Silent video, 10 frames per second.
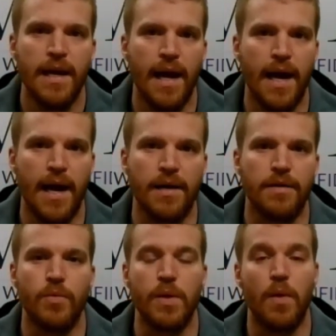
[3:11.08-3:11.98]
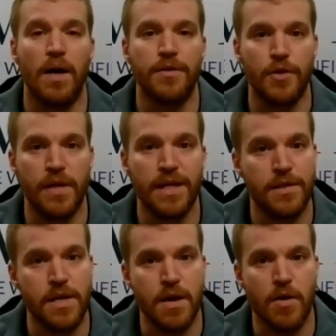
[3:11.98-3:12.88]
And
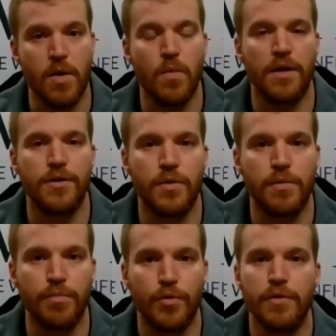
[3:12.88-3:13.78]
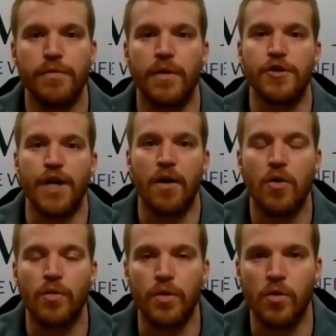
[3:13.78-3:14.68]
this year, we want to improve our
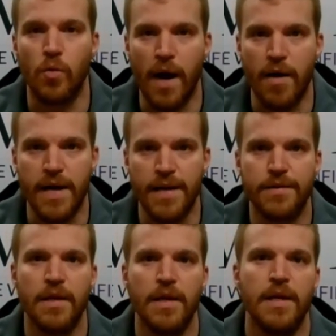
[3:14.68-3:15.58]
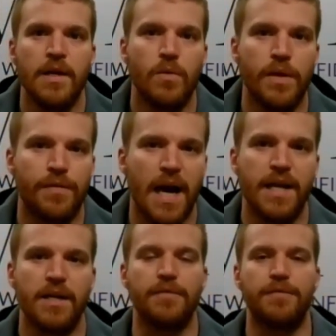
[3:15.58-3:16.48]
shareholder awareness. We've kind
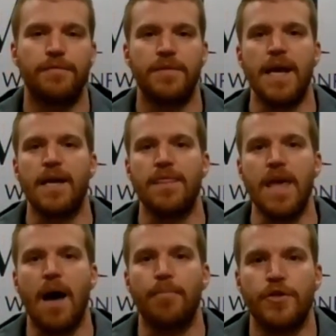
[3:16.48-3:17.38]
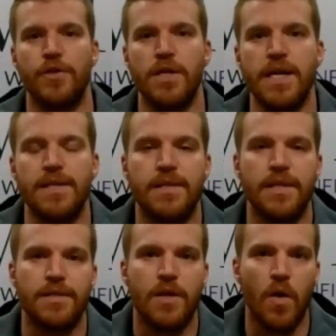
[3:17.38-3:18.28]
of taken the opportunity
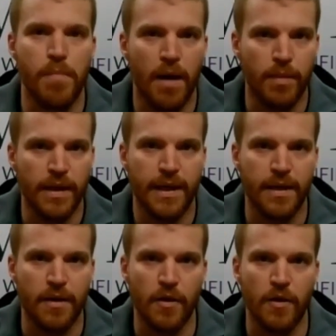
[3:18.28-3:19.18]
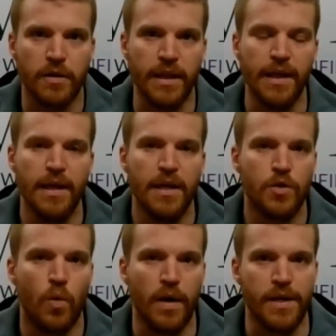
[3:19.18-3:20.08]
since going public in early
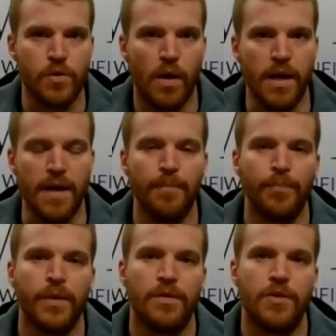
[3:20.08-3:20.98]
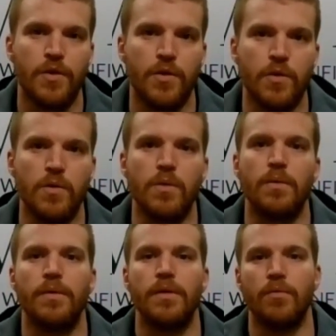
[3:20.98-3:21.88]
2020 to
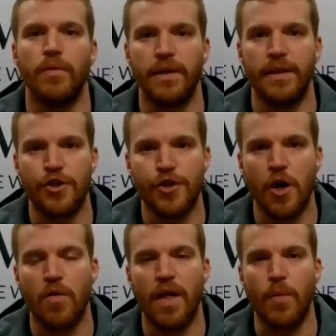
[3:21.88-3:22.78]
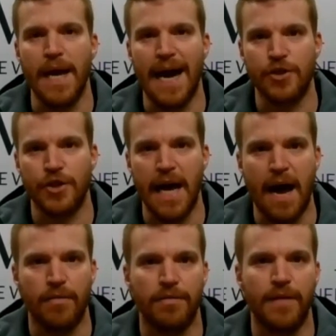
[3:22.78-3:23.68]
really show that we actually
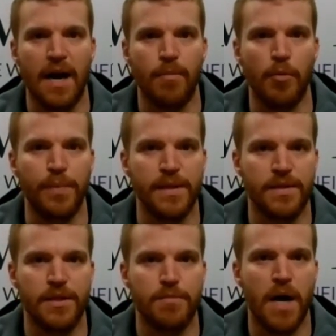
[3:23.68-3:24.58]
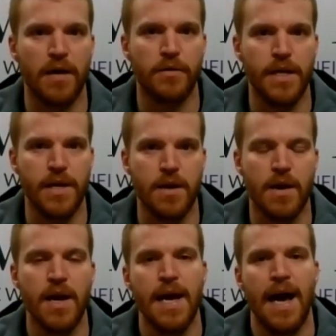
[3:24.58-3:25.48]
have a viable business model
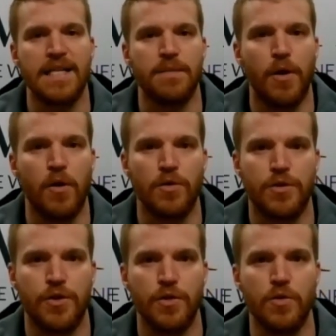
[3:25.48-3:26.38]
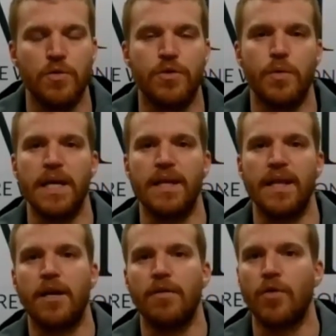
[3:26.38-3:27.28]
here, as opposed to doing
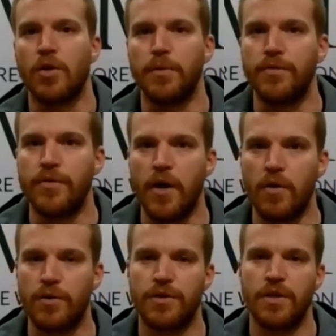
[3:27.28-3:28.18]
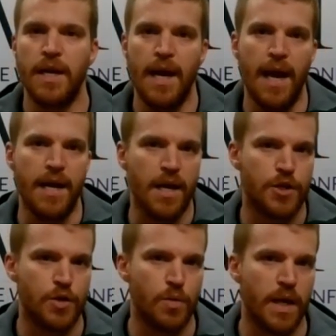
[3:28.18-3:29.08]
like convertible notes and
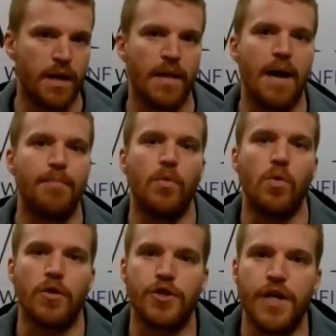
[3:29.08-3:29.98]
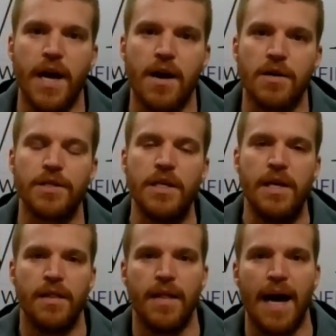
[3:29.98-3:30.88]
issuing a lot more shares
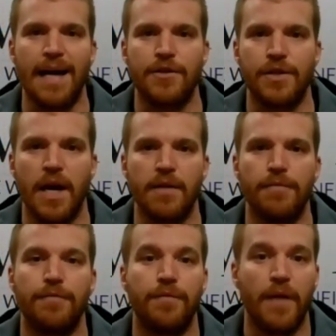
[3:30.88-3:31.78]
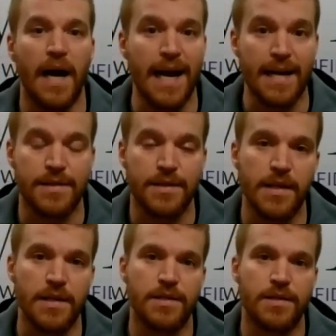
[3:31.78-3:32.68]
that just kind of
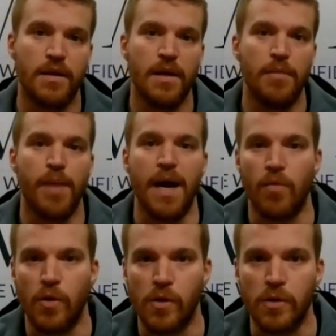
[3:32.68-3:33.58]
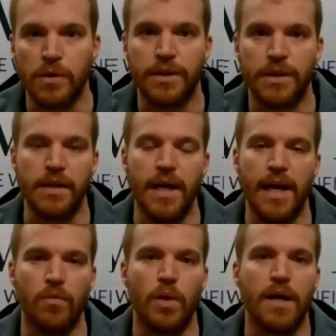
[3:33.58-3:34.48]
finances payrolls
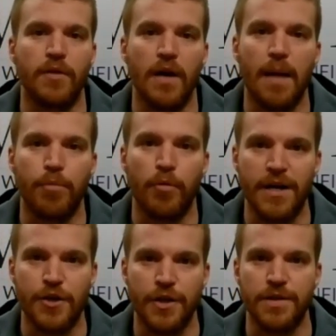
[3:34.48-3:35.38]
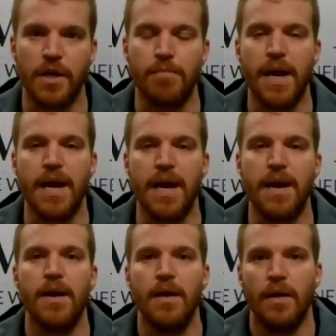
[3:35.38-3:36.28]
and whatever operations there may
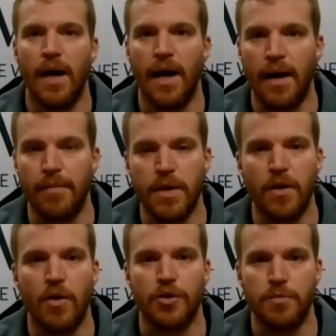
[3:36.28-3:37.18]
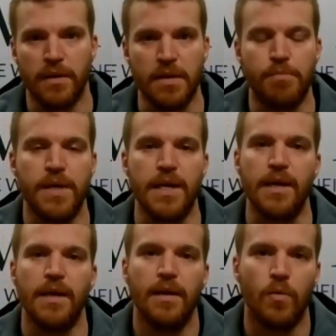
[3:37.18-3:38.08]
ultimately be.
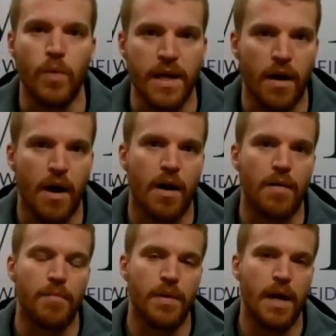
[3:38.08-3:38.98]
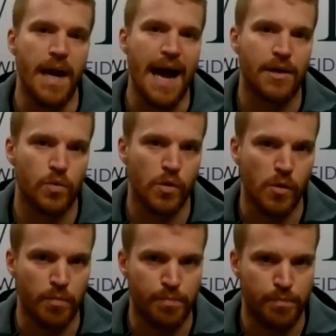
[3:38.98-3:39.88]
We are an
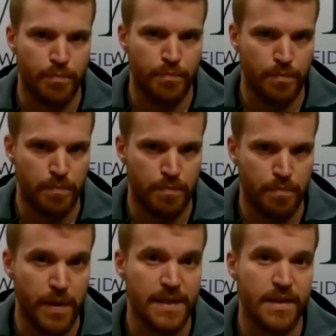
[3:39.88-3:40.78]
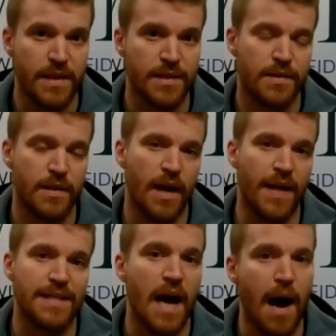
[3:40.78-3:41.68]
actual business
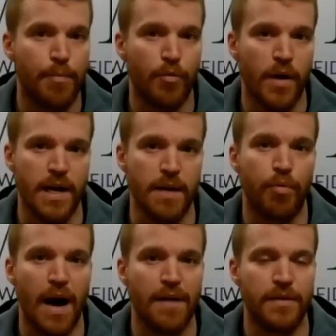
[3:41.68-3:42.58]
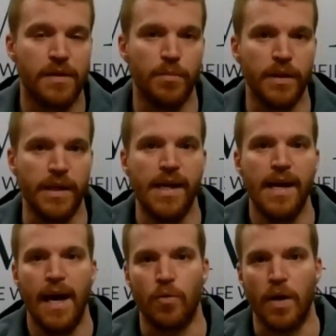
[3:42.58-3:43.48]
that's operating profitably,
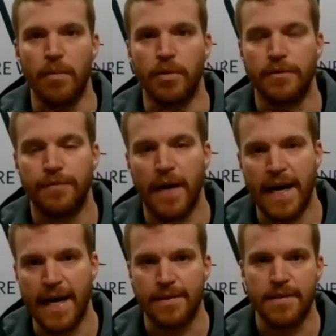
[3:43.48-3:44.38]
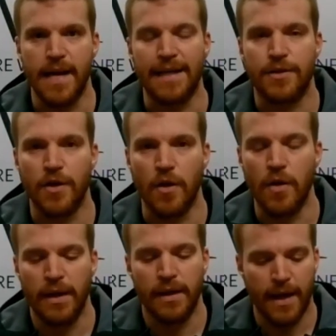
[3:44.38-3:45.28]
and we're able to finance that. So
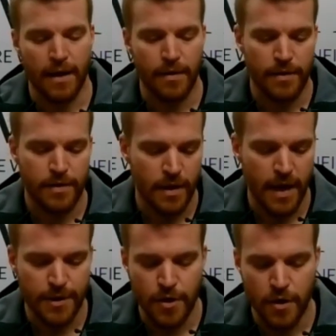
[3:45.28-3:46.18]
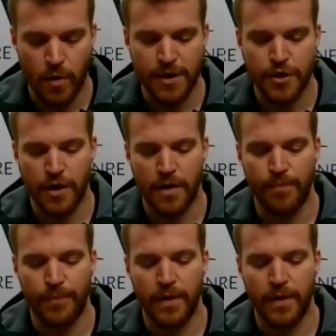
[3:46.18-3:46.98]
yeah, to answer your question,